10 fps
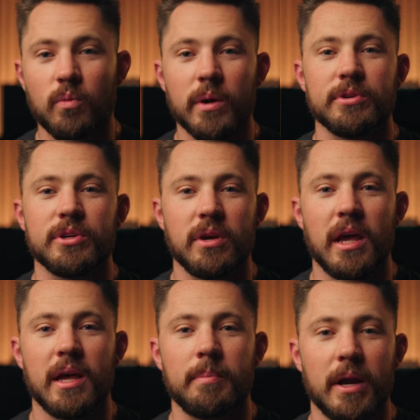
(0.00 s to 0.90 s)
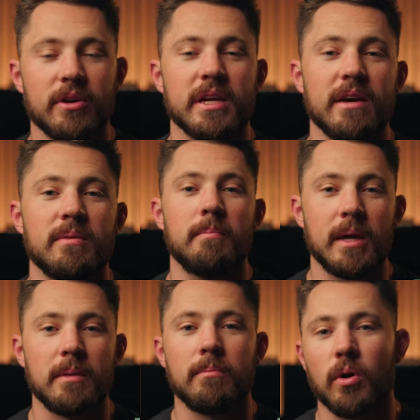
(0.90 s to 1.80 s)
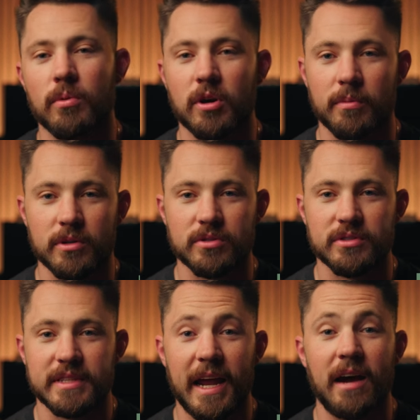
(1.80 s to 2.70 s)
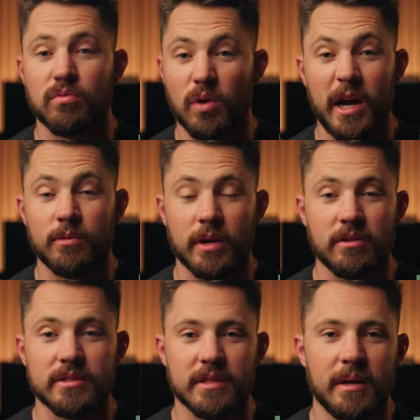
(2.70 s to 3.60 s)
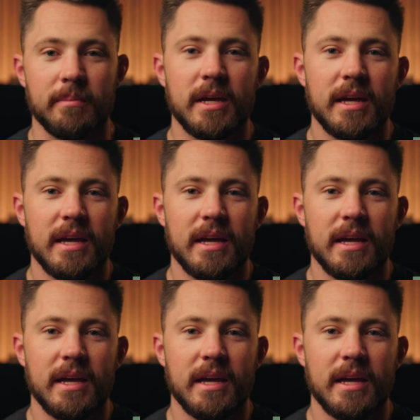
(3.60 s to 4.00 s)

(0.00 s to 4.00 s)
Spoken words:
We were doing a parody Mint Mobile commercials that have Ryan Reynolds in them.